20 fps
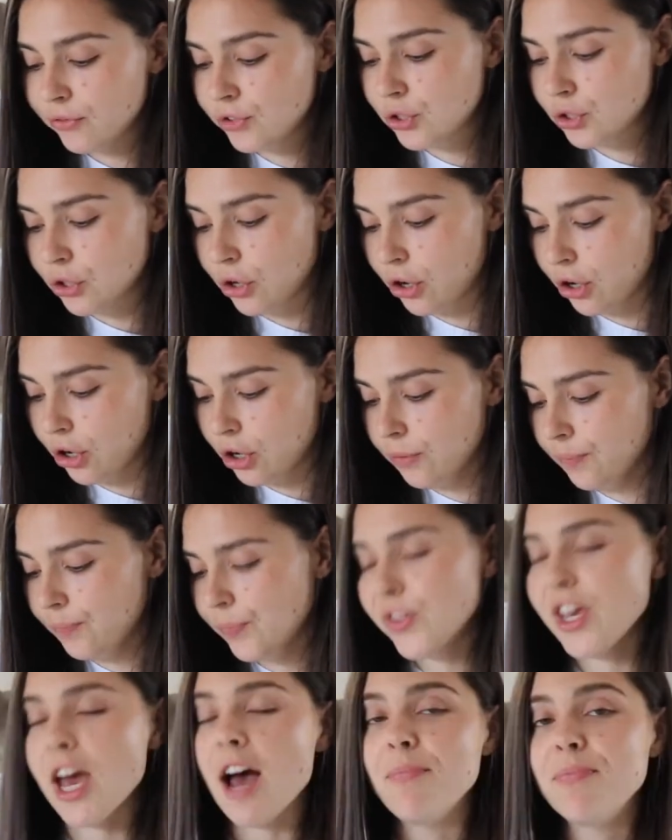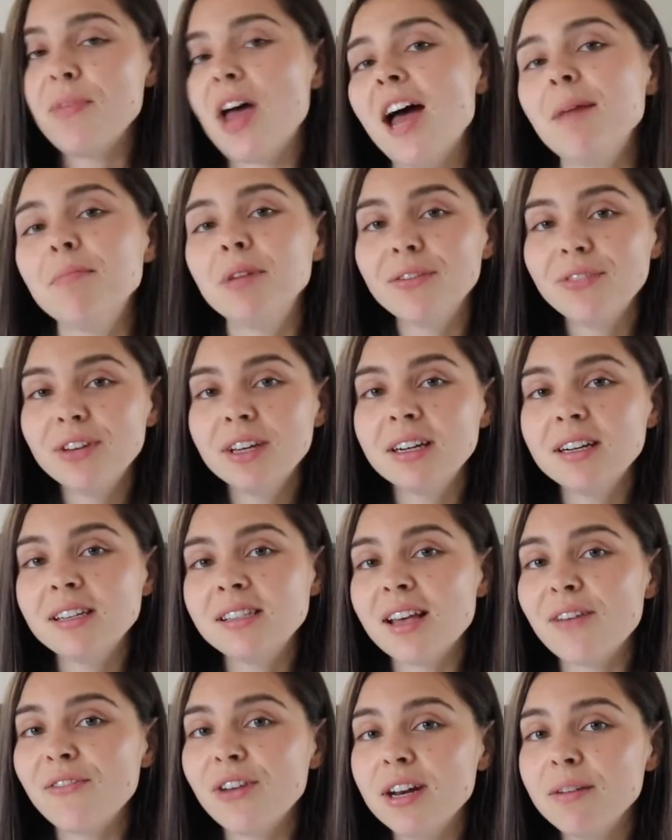So yeah, I'm giving it a
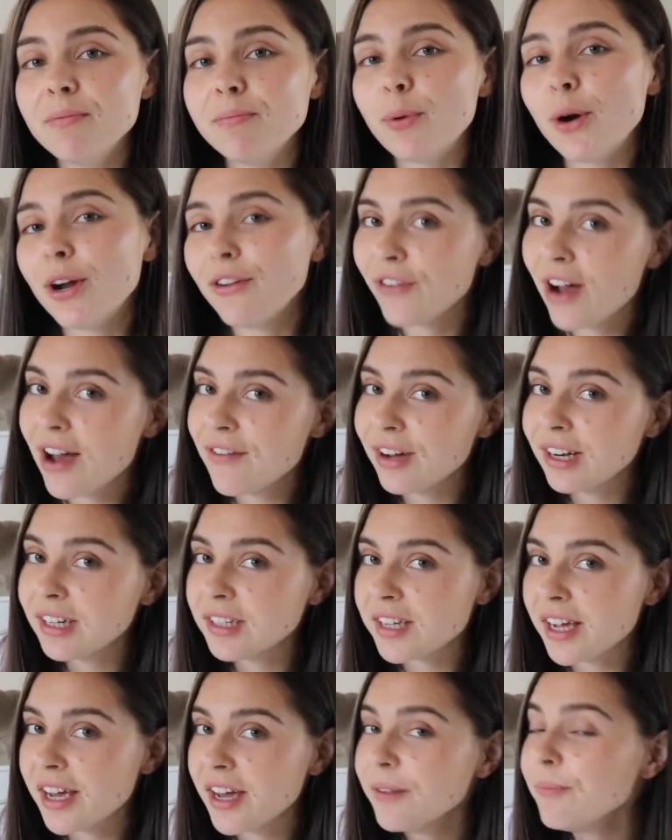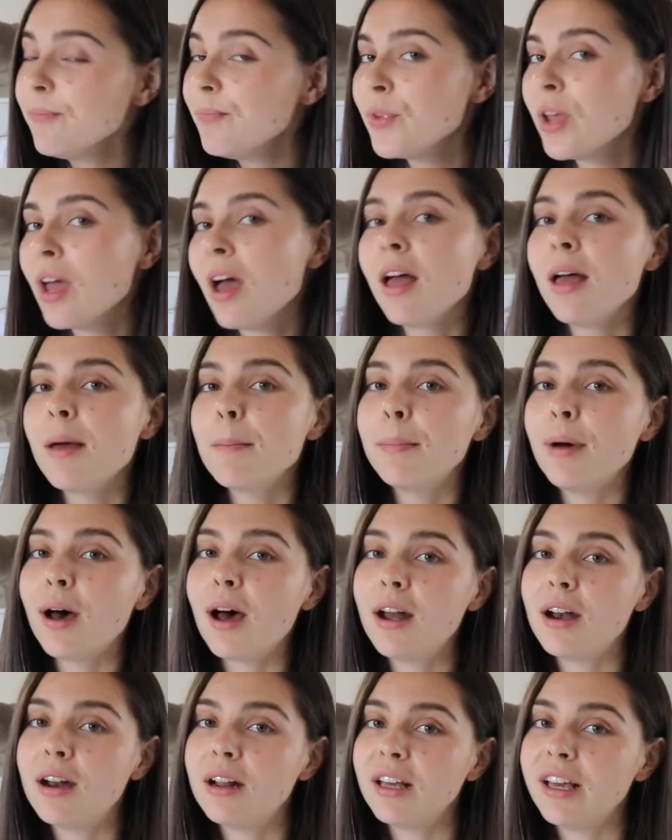7.5 out of 10.
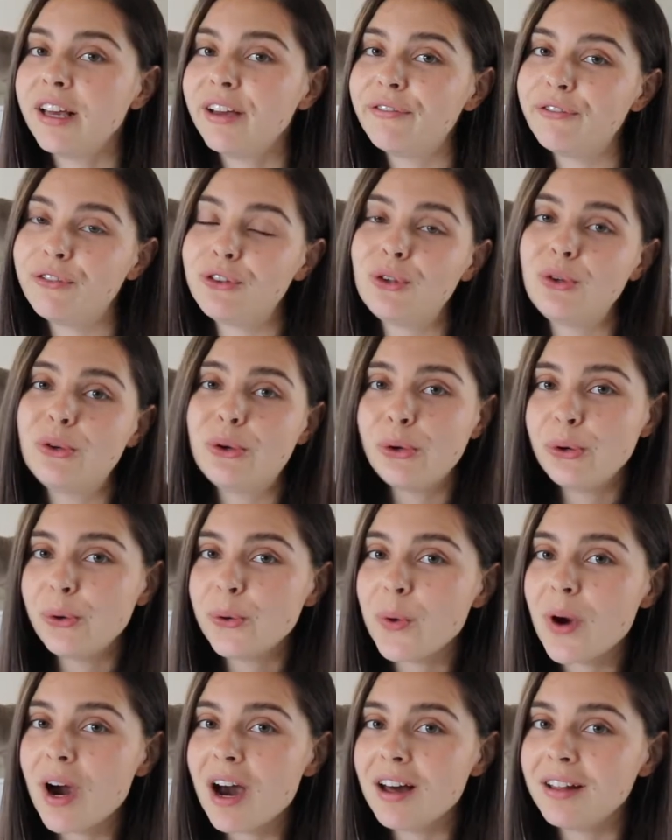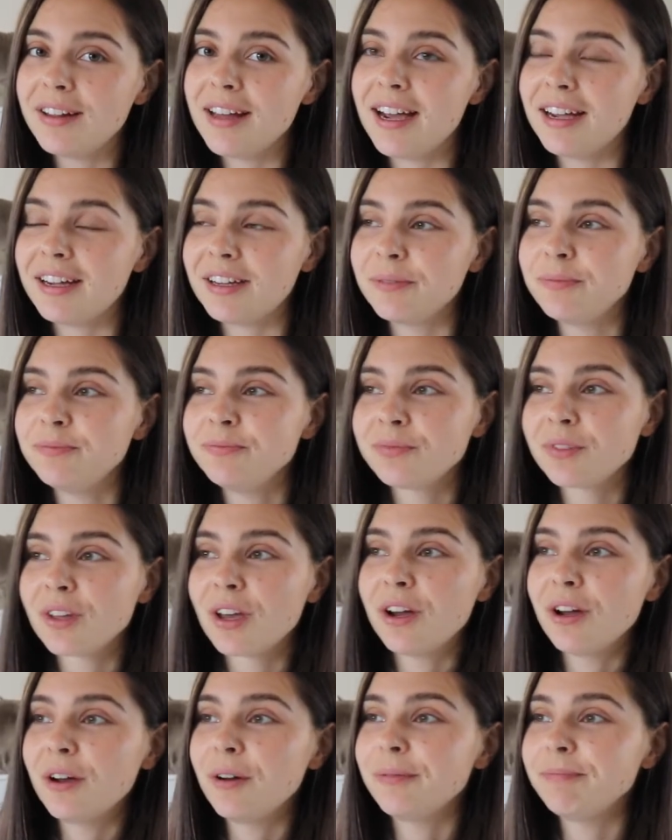But if you are like,
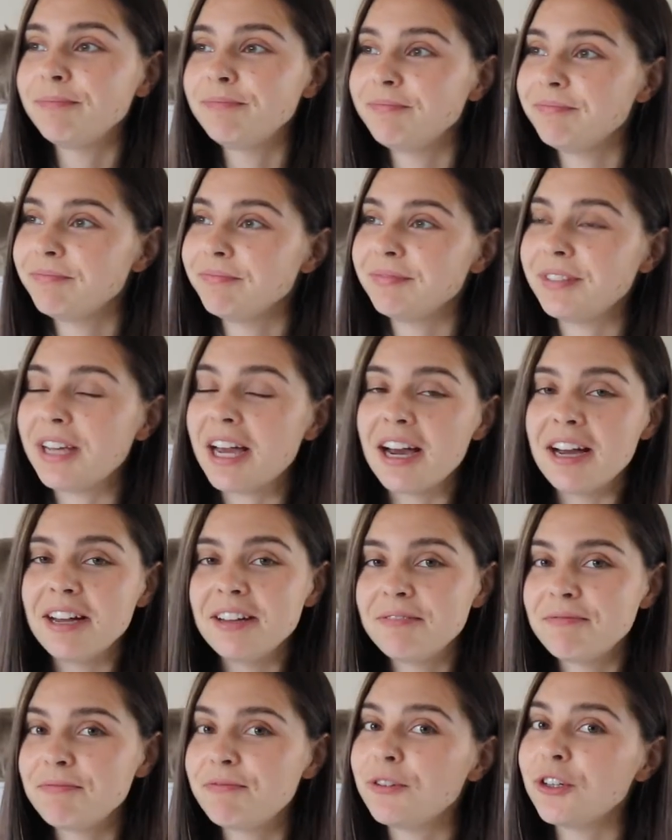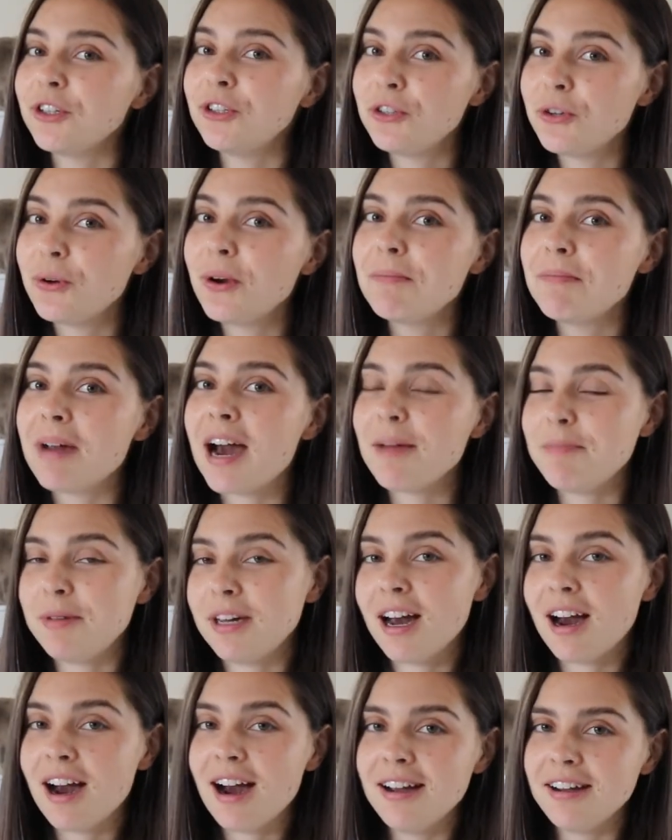yeah, for you it might be
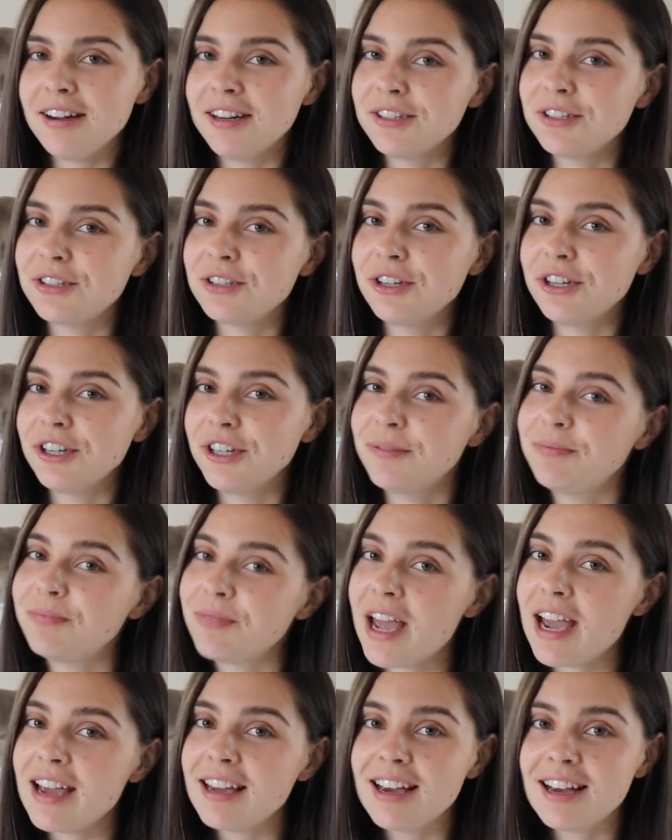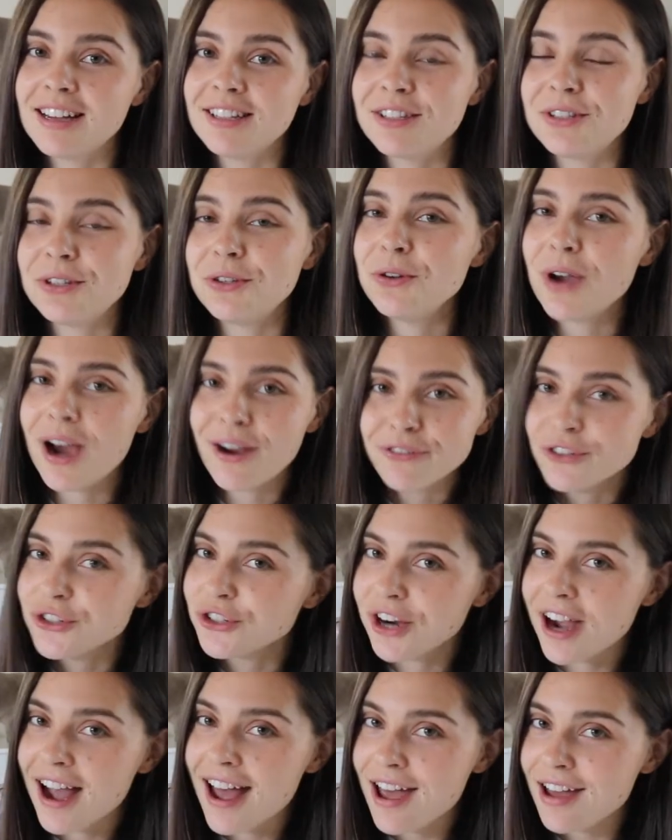higher, so I guess you have to
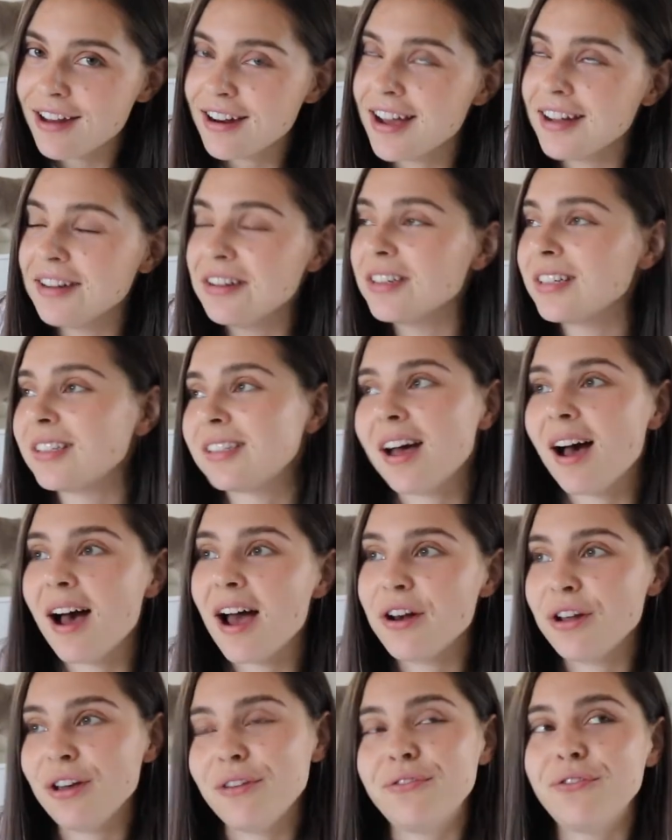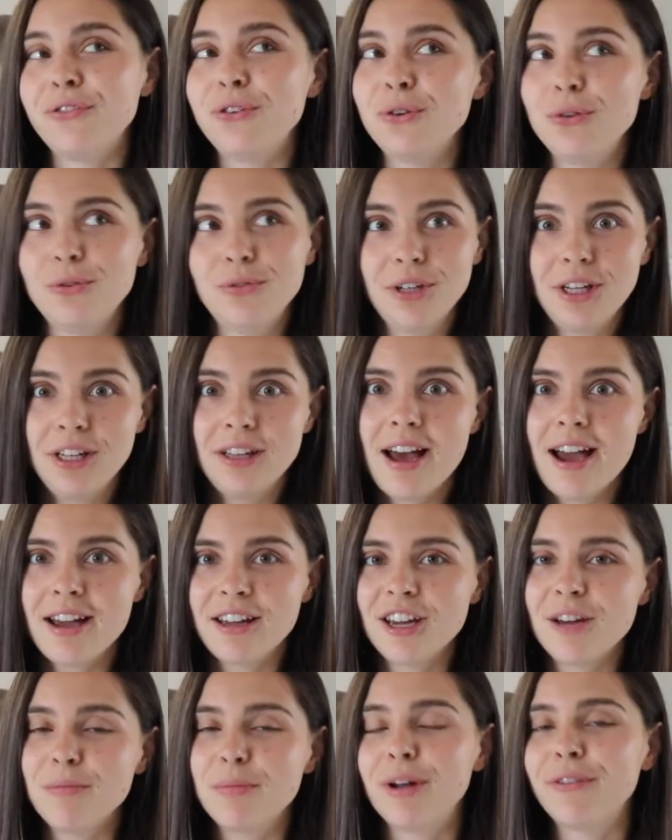try it and decide if you really
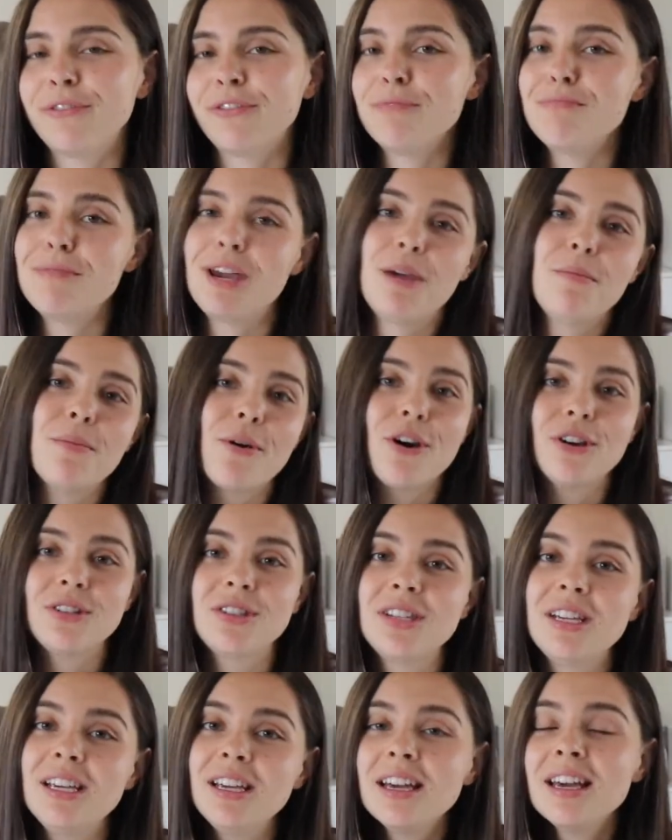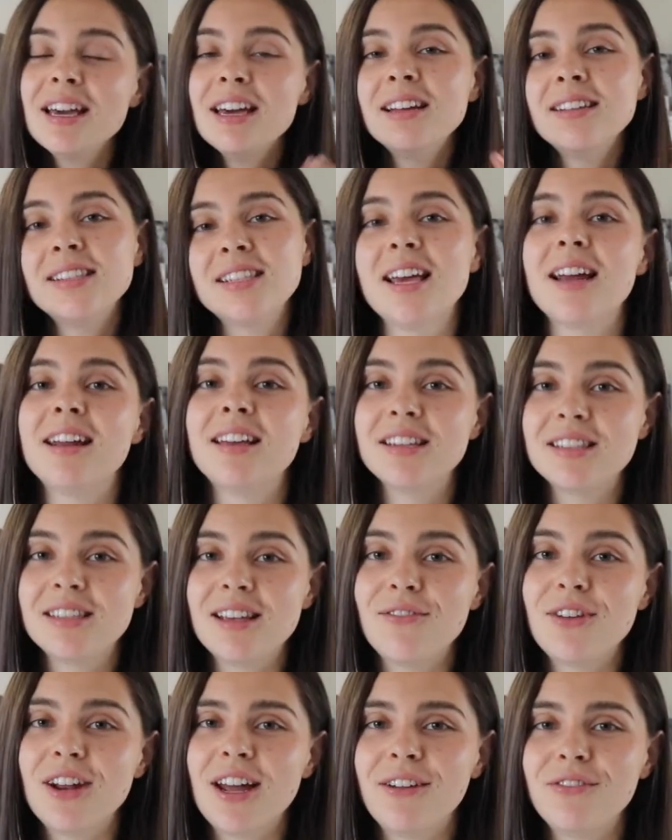like it. But for me personally, it's getting a
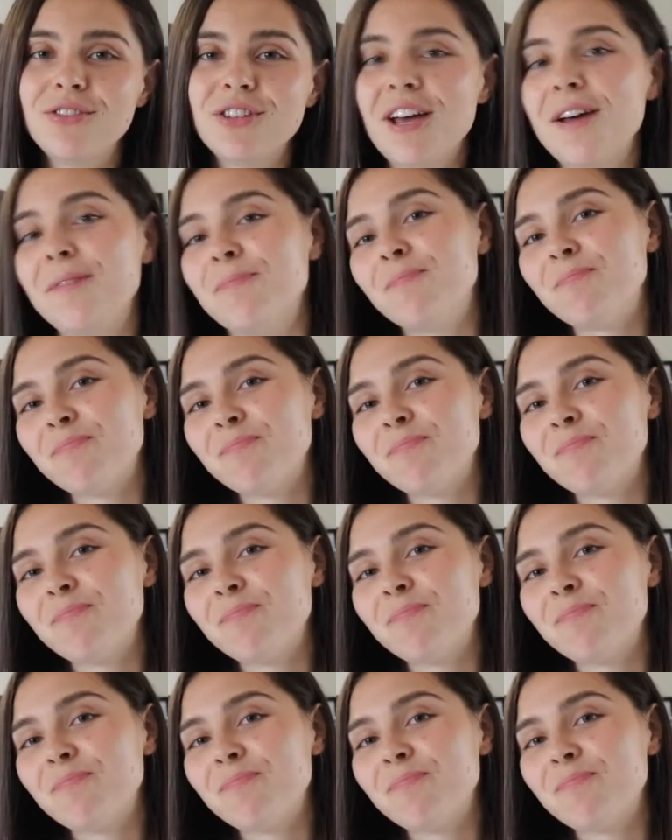7 out of 10.